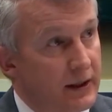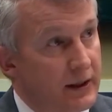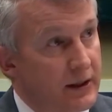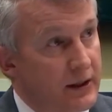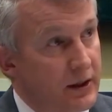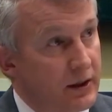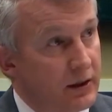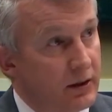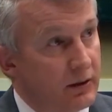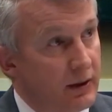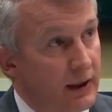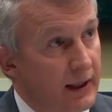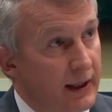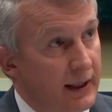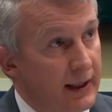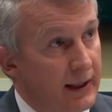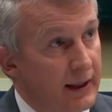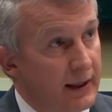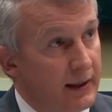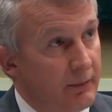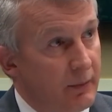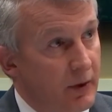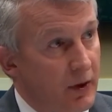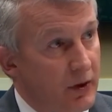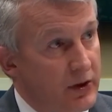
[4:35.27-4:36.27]
to
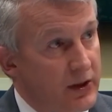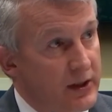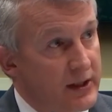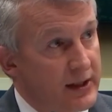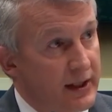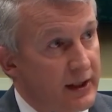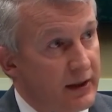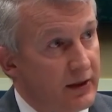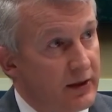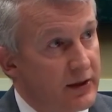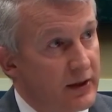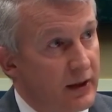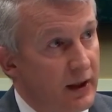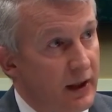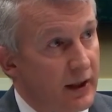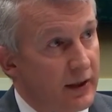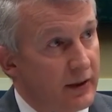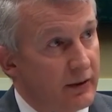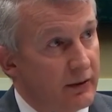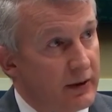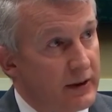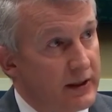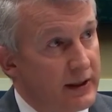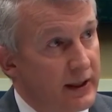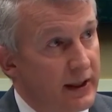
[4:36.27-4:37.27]
an emergency use
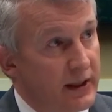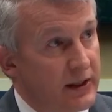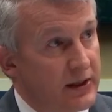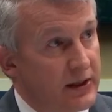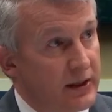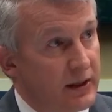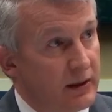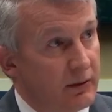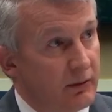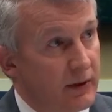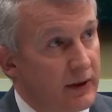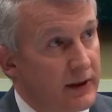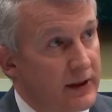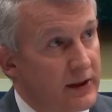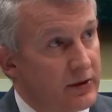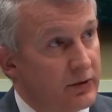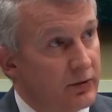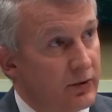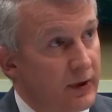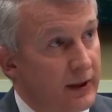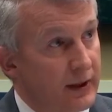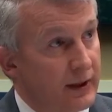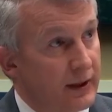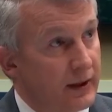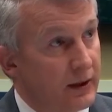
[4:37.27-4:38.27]
authorization with
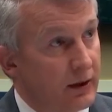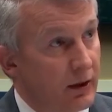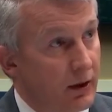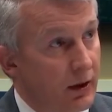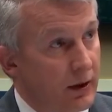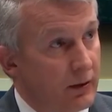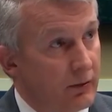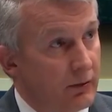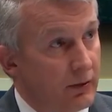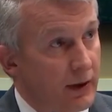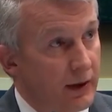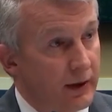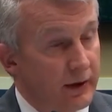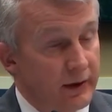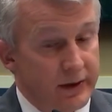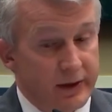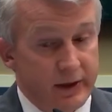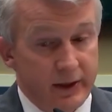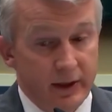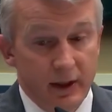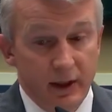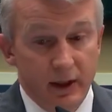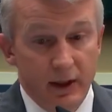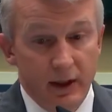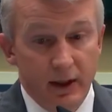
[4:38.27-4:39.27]
strict guardrails